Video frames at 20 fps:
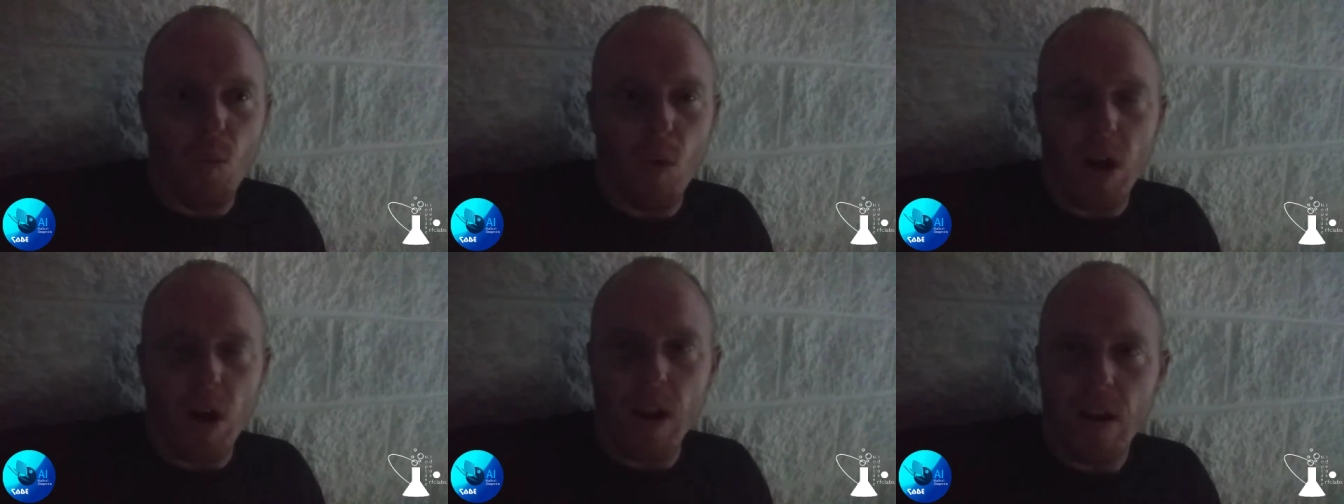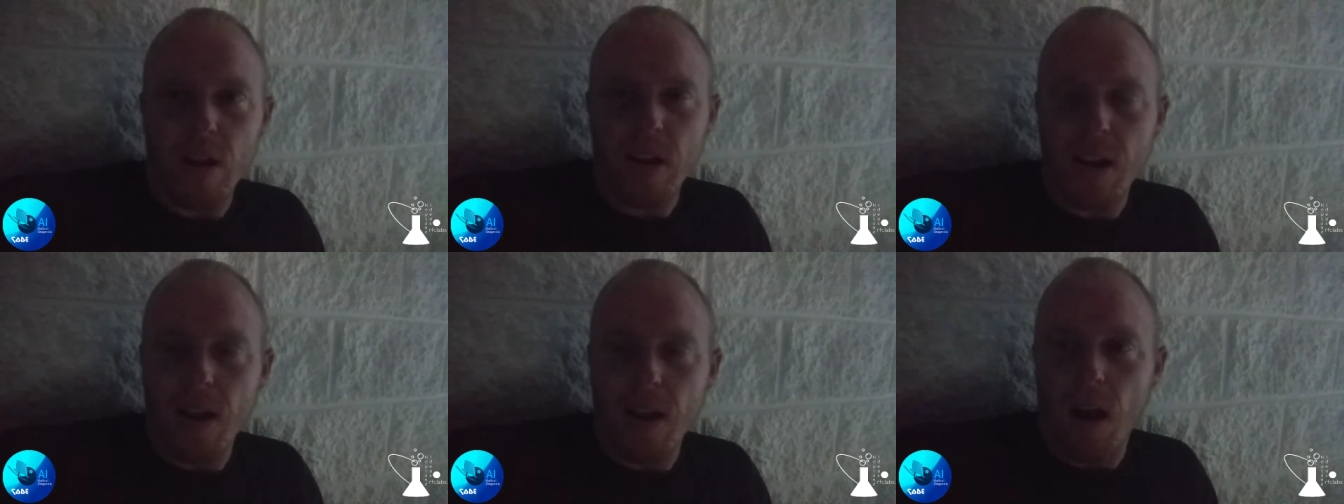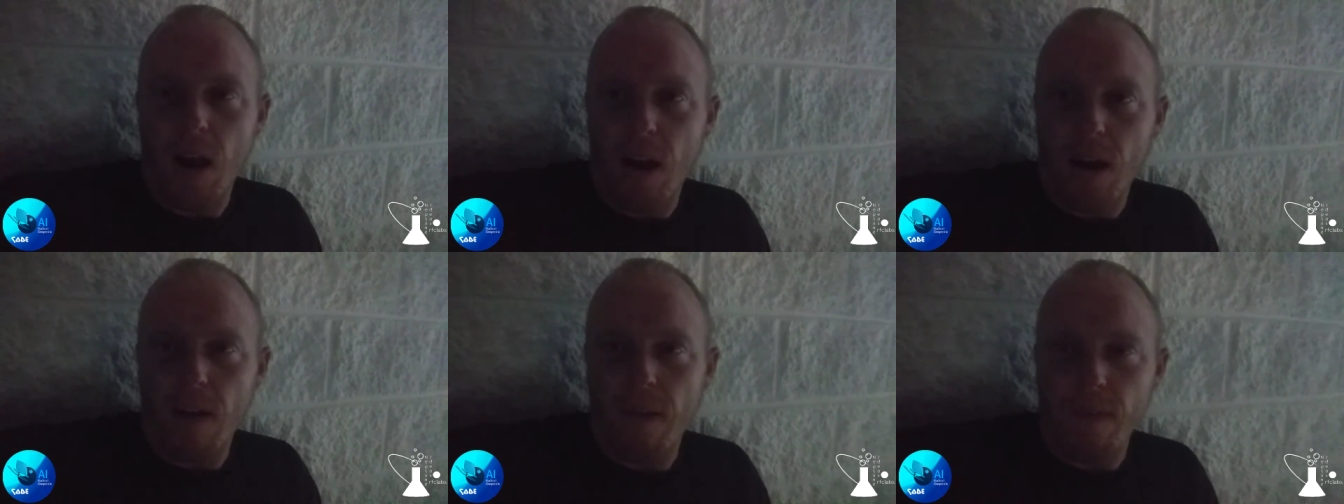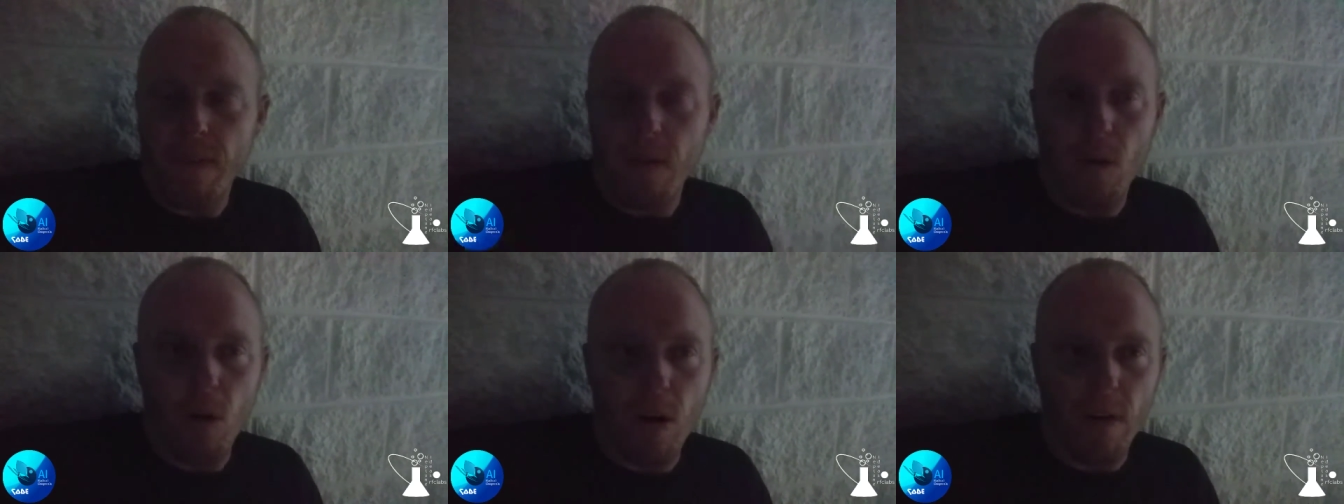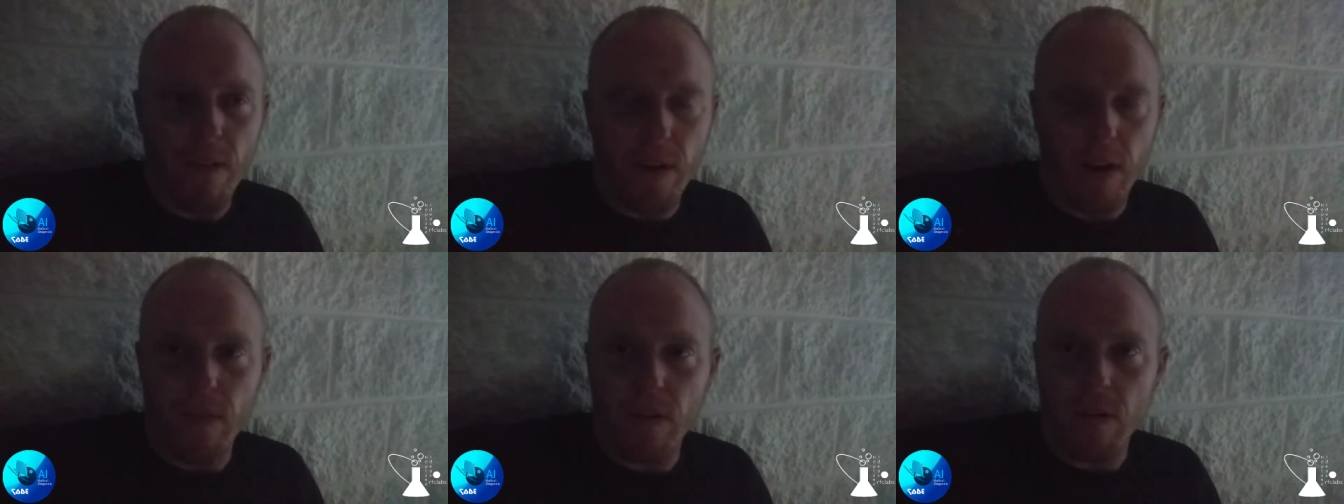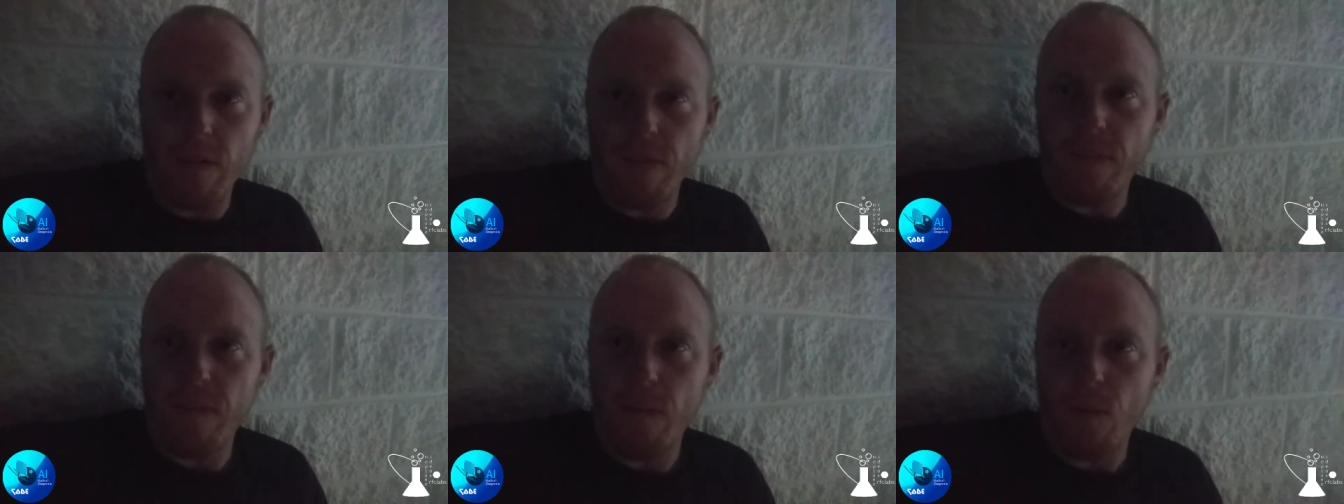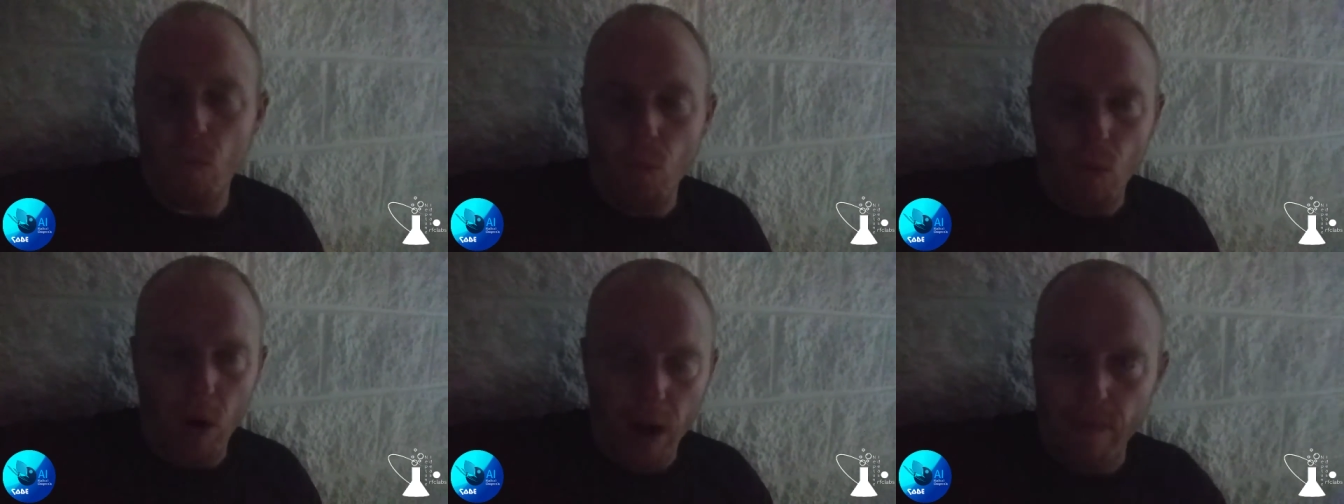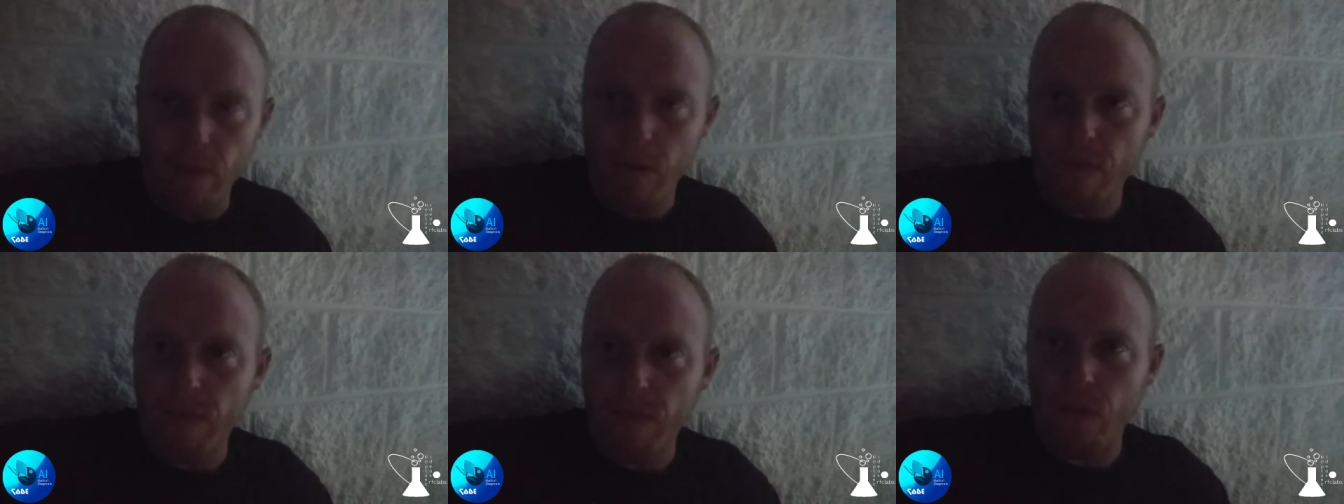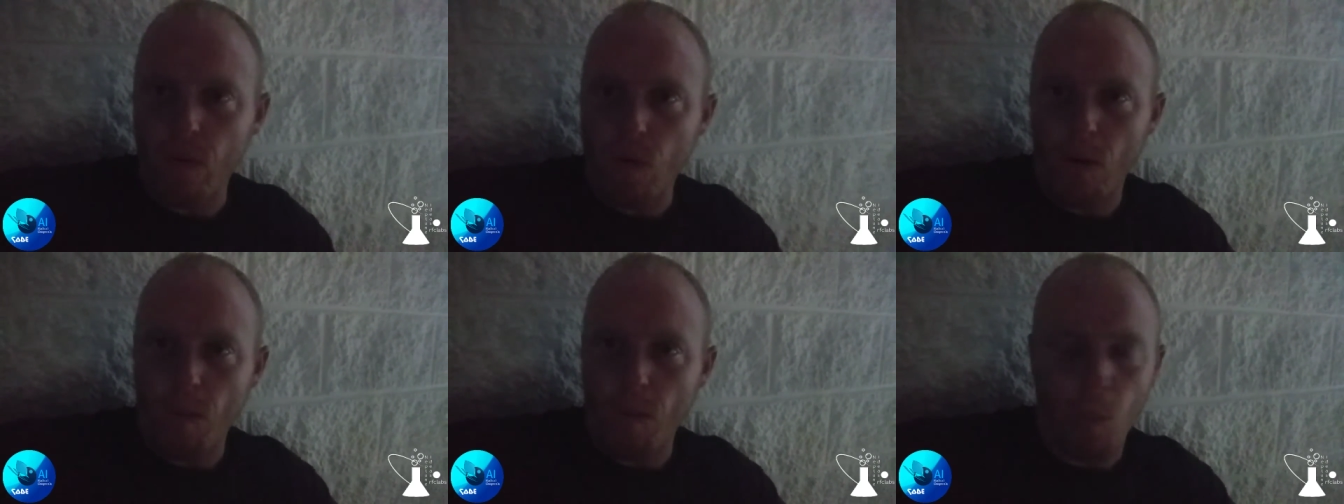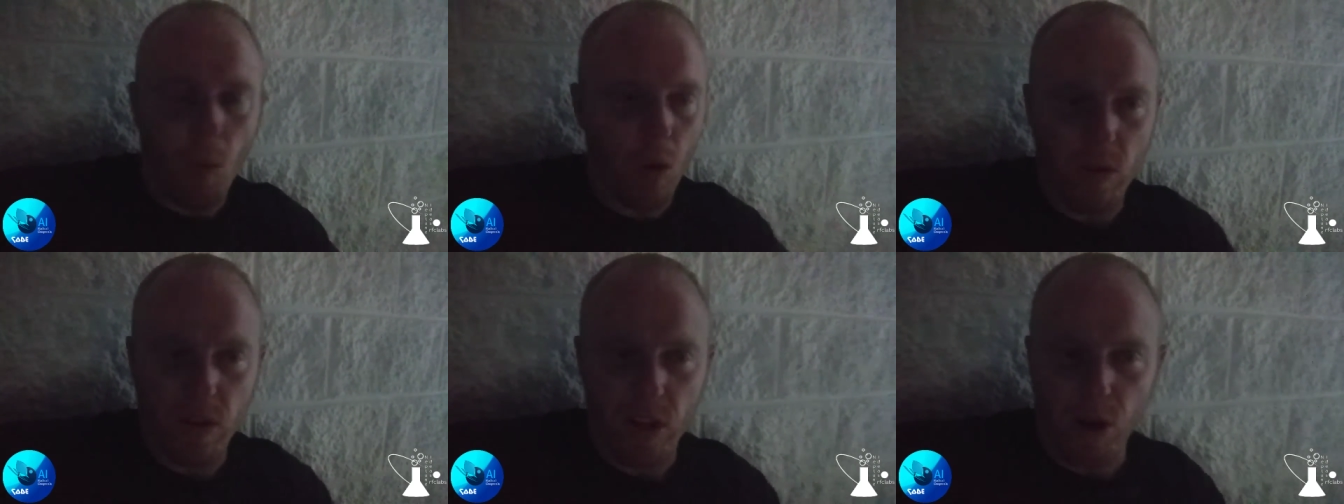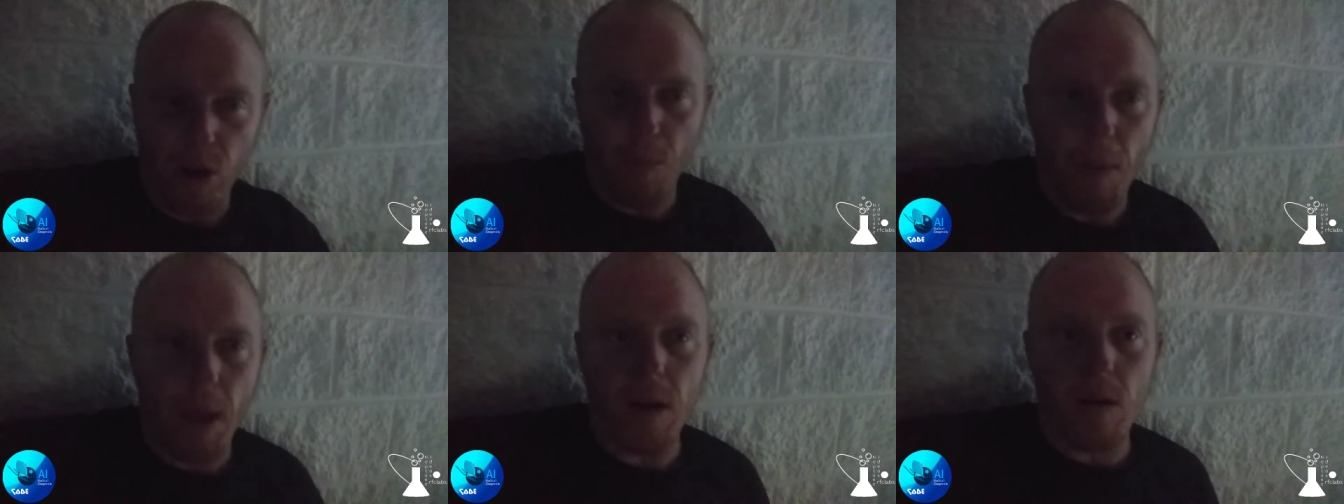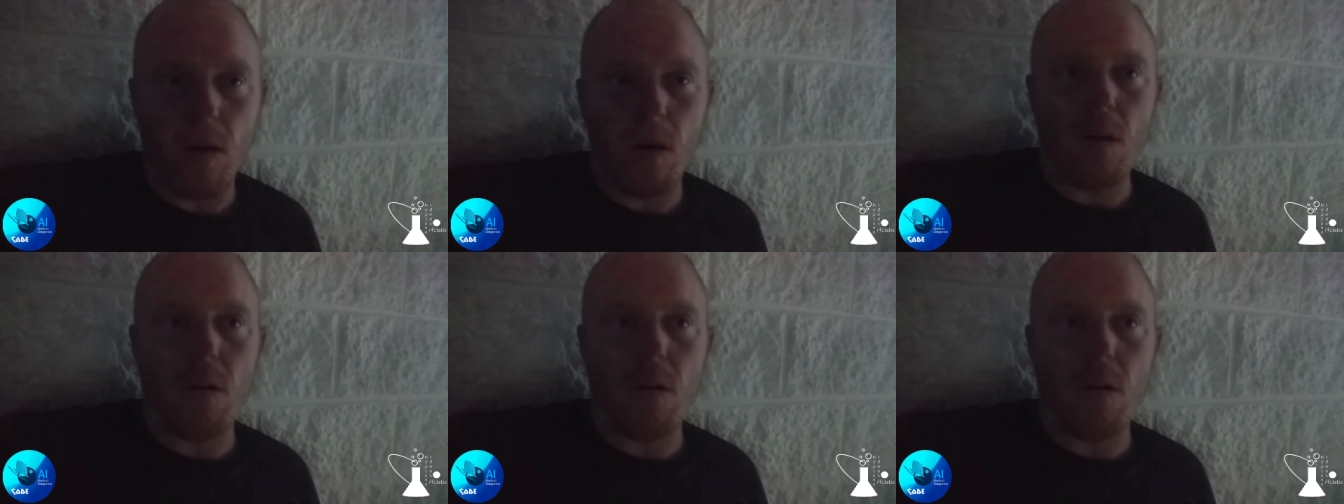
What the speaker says: whatever for molten your metal.